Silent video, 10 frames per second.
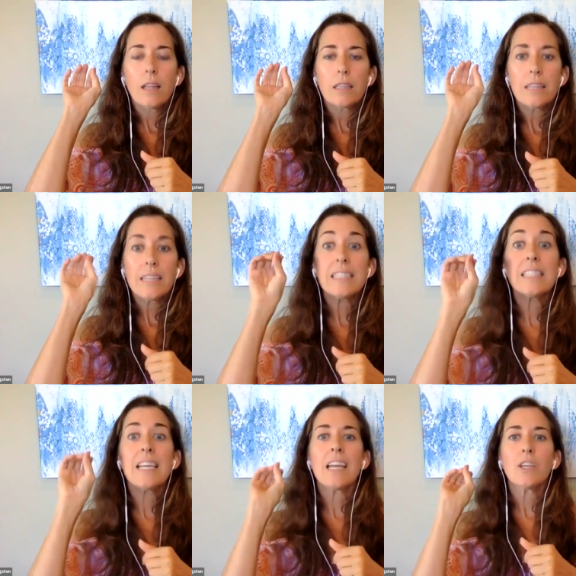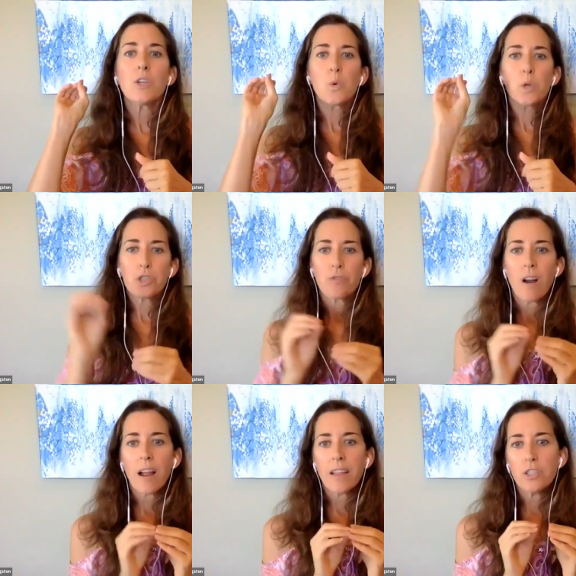let's say you're
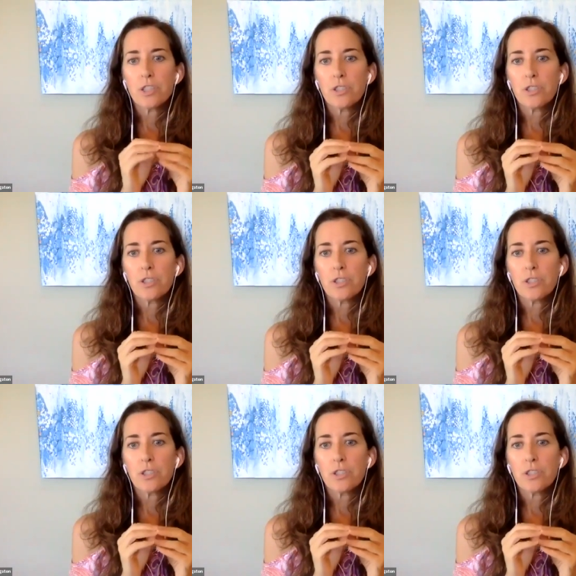trying